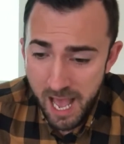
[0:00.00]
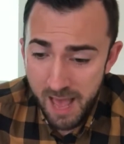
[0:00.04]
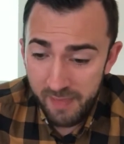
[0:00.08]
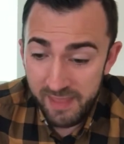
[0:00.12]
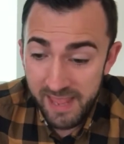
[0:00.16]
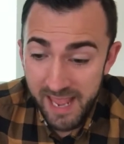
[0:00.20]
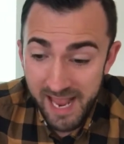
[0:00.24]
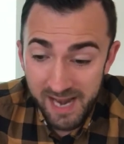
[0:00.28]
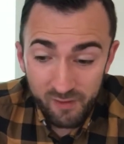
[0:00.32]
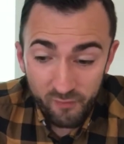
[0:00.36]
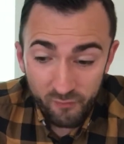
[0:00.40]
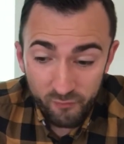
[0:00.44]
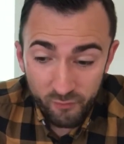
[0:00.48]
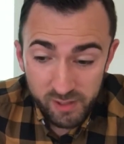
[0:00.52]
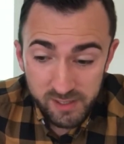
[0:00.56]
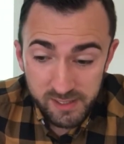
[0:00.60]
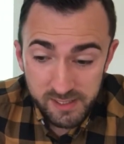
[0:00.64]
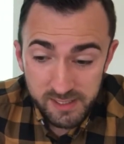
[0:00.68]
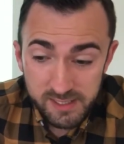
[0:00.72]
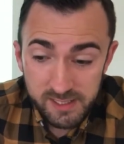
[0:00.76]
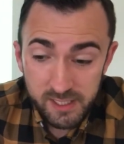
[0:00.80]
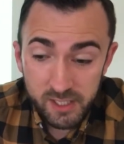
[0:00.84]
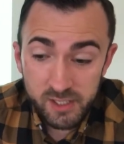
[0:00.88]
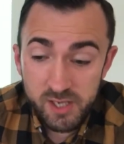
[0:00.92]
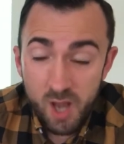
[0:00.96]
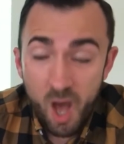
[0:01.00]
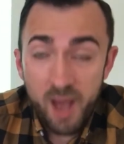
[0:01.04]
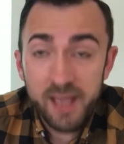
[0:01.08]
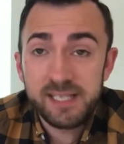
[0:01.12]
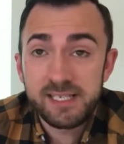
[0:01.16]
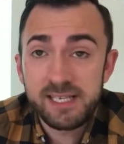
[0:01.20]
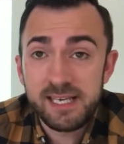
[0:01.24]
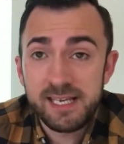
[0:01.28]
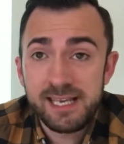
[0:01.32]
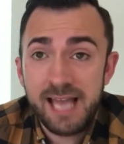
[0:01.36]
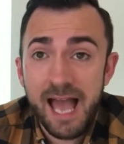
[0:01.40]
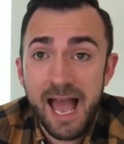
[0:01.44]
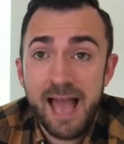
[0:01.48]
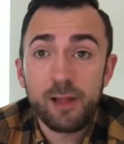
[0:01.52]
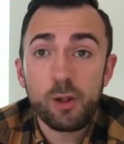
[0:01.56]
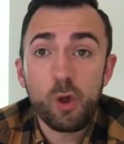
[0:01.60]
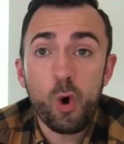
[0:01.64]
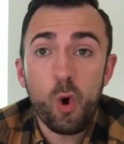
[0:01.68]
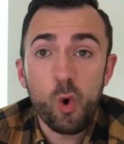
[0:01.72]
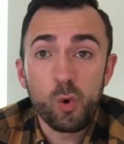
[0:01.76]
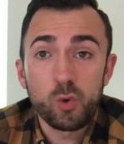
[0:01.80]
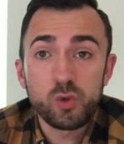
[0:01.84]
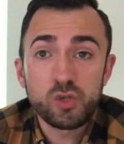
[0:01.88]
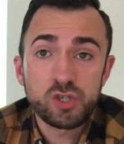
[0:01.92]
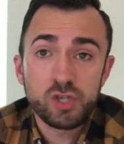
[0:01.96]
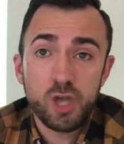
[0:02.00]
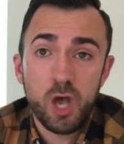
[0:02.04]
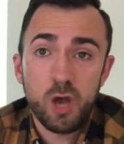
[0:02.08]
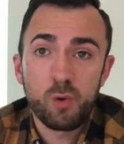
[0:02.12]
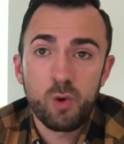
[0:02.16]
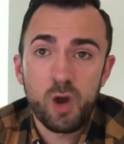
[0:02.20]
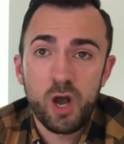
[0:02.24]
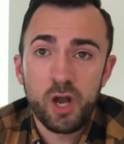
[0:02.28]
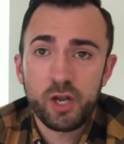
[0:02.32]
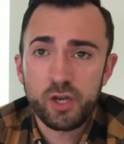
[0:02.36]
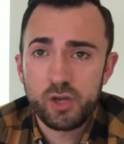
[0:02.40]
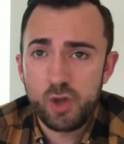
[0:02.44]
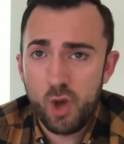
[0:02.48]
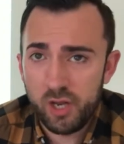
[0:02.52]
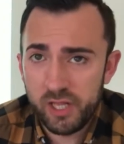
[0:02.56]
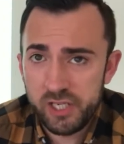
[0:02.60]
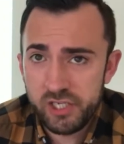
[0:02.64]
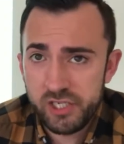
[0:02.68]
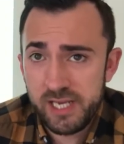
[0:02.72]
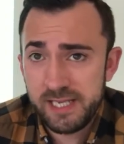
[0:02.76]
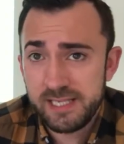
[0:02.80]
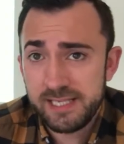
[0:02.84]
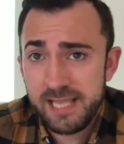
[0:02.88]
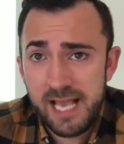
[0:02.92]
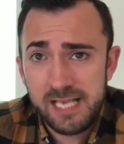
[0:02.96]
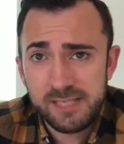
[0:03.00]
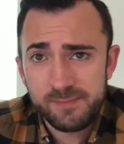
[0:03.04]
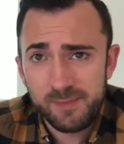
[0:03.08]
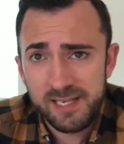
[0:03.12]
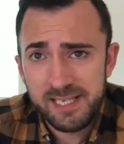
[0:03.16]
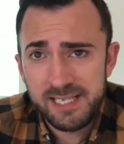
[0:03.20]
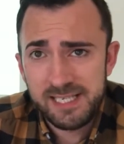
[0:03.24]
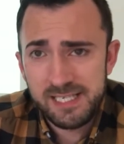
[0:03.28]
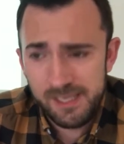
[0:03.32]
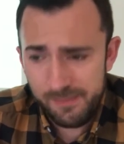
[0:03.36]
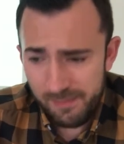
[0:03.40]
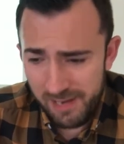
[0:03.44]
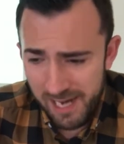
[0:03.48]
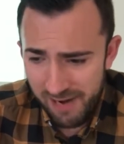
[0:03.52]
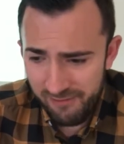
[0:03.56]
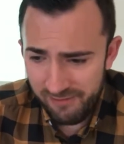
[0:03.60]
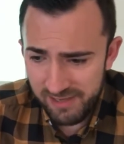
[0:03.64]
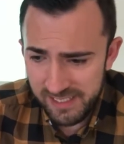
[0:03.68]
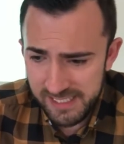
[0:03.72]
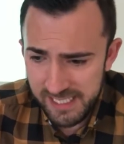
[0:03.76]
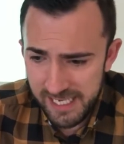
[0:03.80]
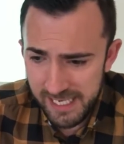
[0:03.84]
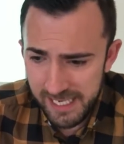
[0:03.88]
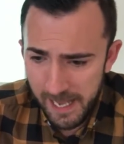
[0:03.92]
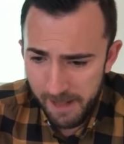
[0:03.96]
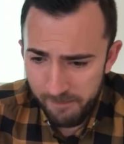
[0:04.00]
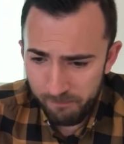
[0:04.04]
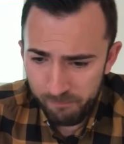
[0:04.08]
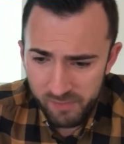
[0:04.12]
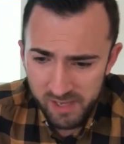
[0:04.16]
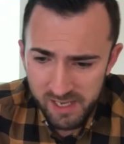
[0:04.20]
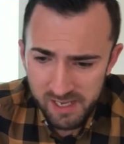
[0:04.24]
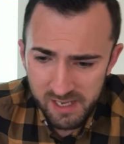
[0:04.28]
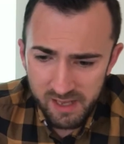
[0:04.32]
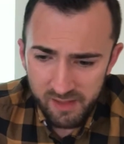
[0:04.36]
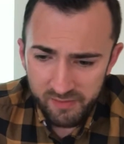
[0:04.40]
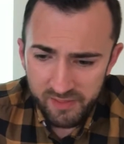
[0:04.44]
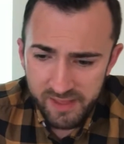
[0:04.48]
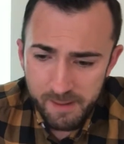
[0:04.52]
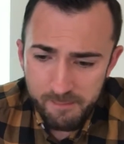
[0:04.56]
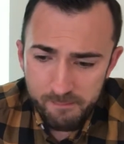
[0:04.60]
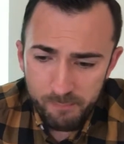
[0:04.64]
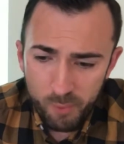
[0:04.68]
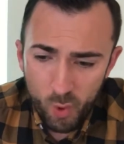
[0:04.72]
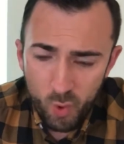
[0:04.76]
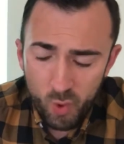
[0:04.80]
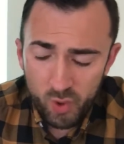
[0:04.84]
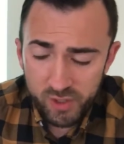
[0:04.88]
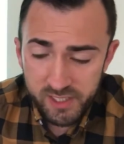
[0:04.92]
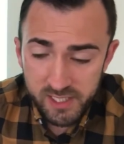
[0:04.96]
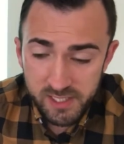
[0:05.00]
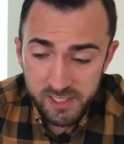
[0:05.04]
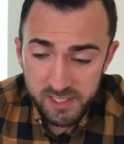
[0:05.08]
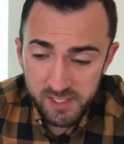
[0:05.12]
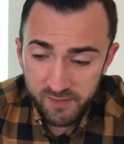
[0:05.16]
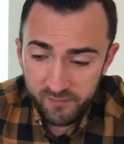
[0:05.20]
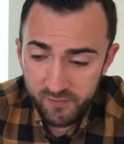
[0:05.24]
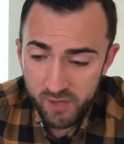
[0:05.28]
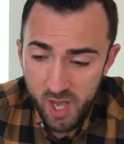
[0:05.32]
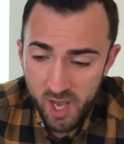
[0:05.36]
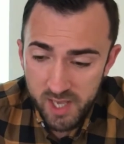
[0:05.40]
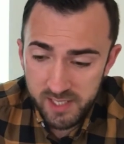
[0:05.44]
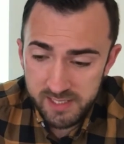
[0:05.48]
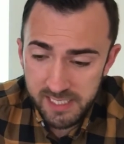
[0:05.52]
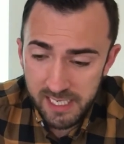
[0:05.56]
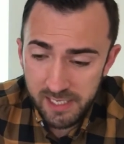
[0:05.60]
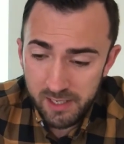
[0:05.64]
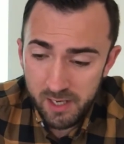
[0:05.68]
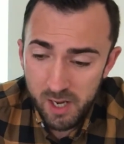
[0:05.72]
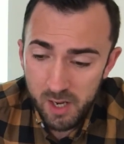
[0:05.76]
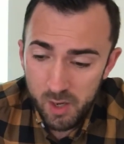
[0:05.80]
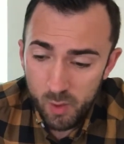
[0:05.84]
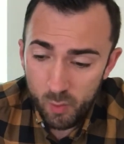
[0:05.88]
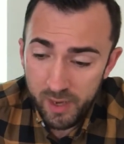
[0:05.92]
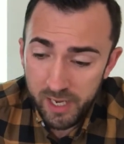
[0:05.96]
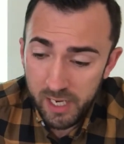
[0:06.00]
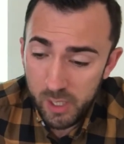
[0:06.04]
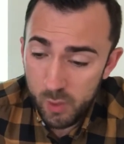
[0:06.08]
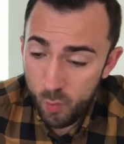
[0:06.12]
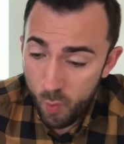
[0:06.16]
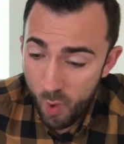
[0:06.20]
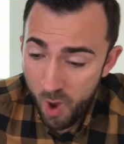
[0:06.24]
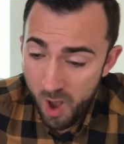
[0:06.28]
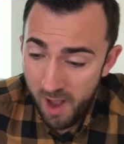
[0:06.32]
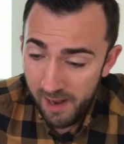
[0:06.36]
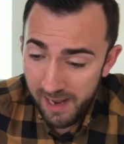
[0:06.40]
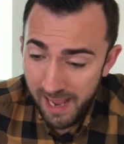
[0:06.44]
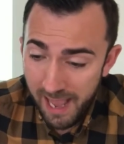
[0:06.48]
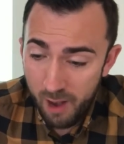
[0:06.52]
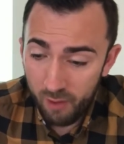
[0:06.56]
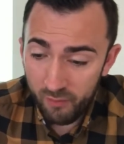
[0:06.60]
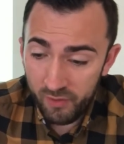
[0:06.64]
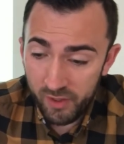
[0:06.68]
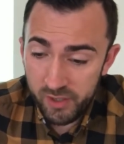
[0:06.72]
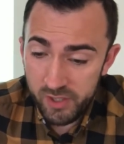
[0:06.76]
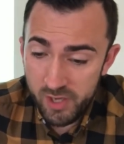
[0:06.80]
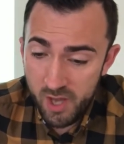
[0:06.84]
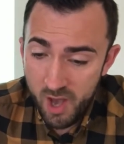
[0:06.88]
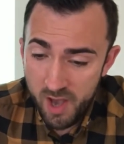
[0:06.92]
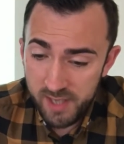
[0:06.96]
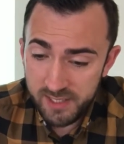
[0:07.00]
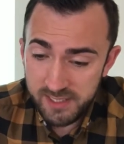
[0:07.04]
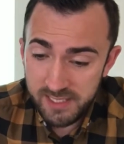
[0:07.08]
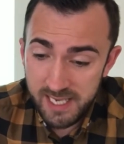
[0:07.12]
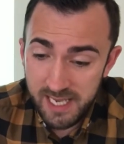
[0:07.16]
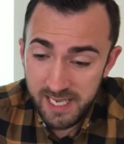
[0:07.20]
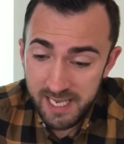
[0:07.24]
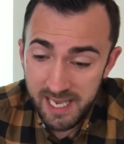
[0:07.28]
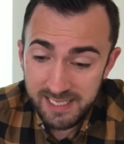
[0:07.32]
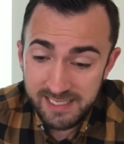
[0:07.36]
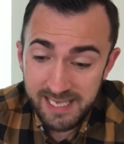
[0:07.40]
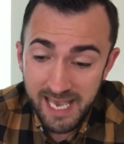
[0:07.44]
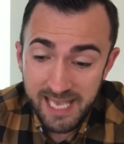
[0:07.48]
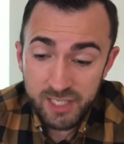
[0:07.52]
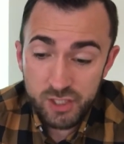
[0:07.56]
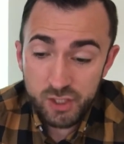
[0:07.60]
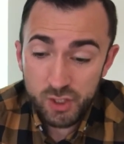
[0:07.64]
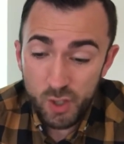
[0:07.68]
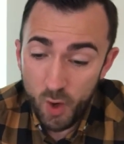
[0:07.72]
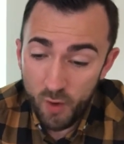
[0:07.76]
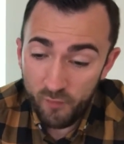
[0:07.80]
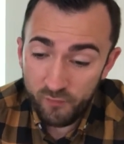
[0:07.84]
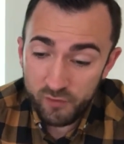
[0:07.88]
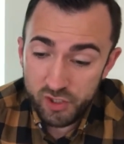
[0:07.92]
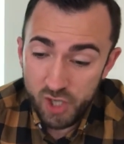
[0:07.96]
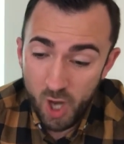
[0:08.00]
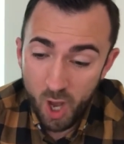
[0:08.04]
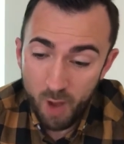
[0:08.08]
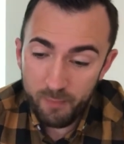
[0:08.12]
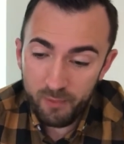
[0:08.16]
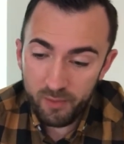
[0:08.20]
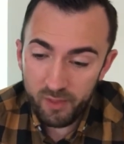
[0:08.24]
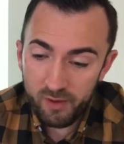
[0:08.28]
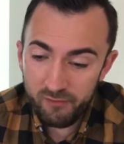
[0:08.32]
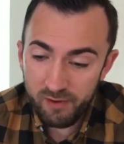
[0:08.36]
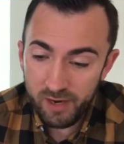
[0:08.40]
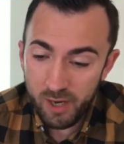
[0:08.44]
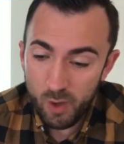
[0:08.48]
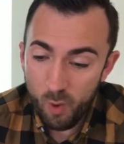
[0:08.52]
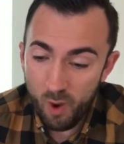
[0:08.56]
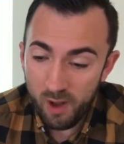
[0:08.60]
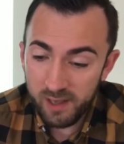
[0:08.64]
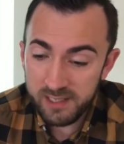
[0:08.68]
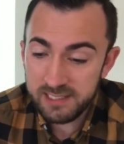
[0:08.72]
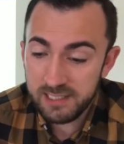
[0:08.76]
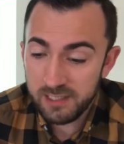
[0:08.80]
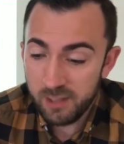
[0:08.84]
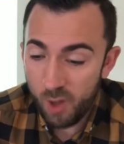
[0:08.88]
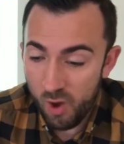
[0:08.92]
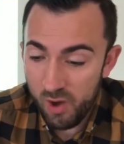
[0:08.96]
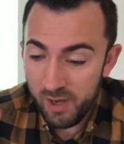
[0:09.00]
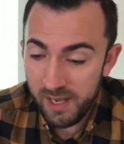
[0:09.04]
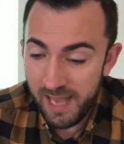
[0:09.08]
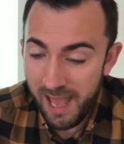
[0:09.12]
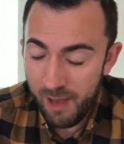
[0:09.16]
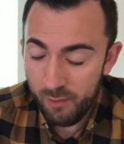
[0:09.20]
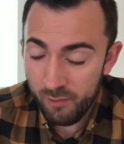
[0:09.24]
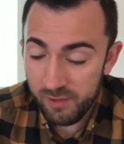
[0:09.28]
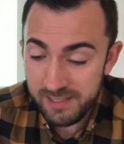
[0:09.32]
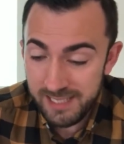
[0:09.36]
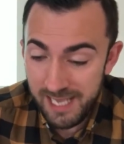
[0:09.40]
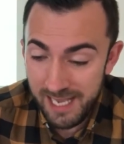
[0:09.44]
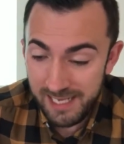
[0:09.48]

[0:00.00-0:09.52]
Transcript: The inference, Nightingale also acknowledges, there's my similarity again, the importance of nursing. We can work out that nursing is a tough job that requires long hours